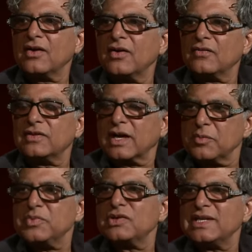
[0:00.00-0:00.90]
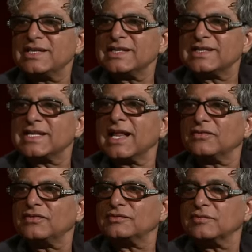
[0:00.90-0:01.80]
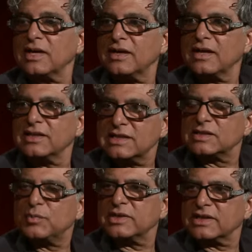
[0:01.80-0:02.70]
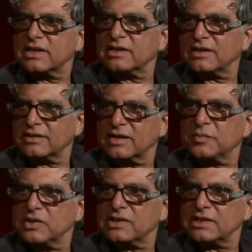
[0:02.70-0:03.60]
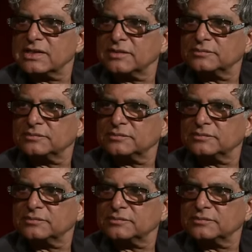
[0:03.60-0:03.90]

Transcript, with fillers: of the community itself in this particular community.